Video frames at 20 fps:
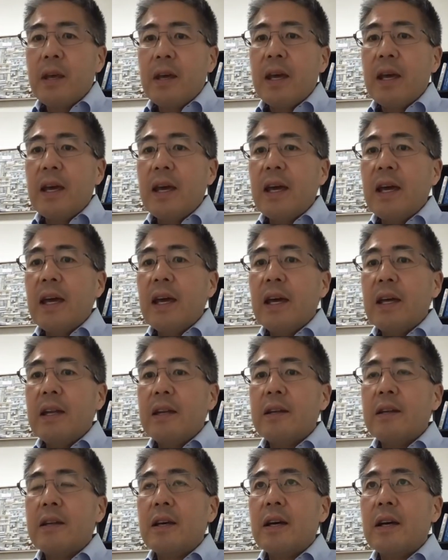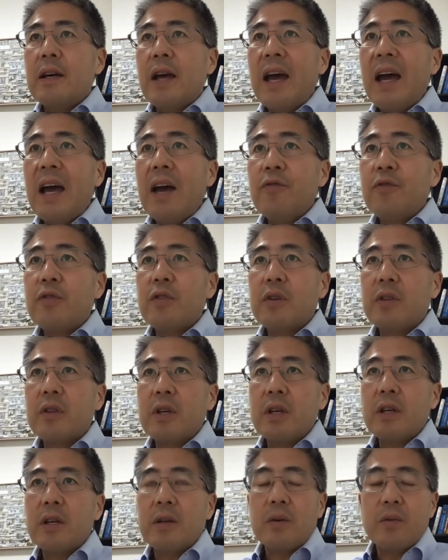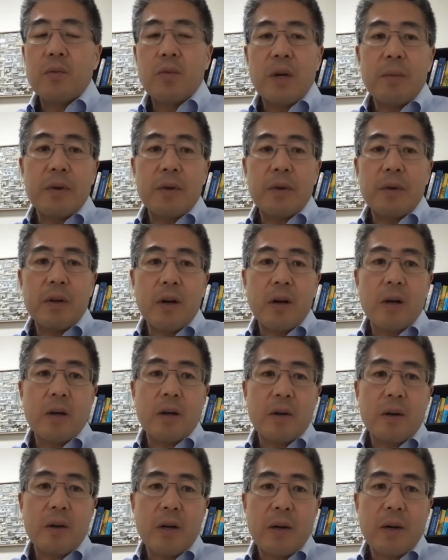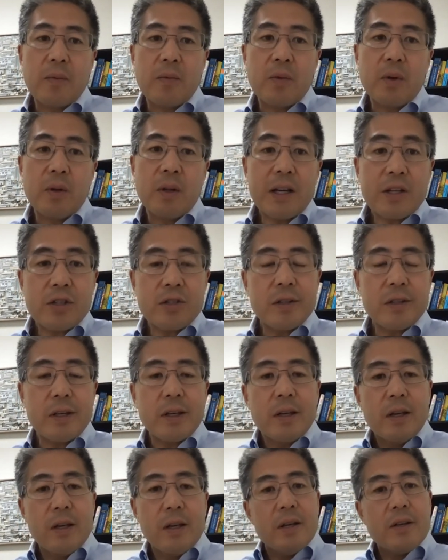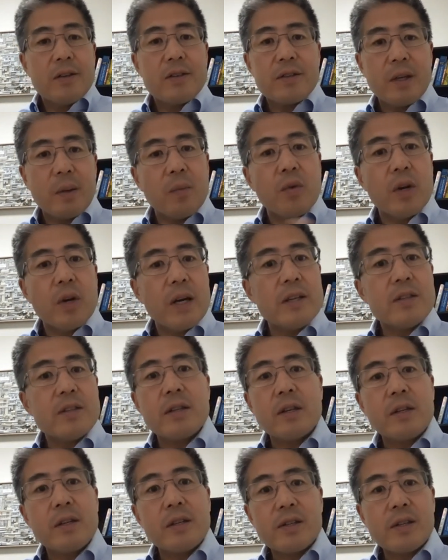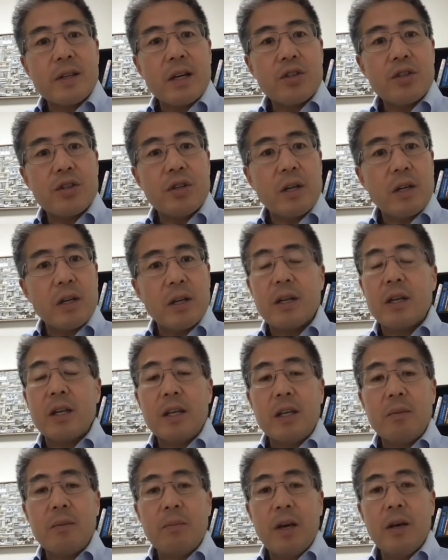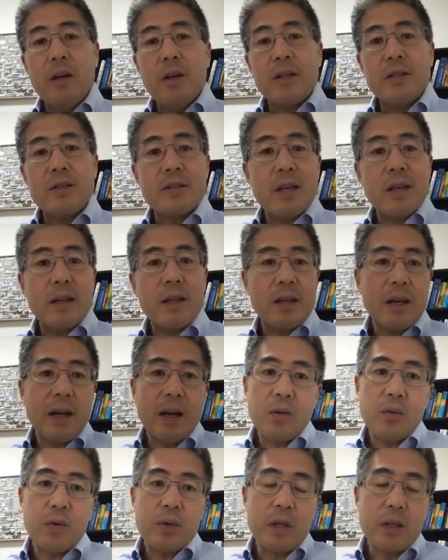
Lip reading: After the webinar, we'll actually summarize the discussion in an email and send that out with a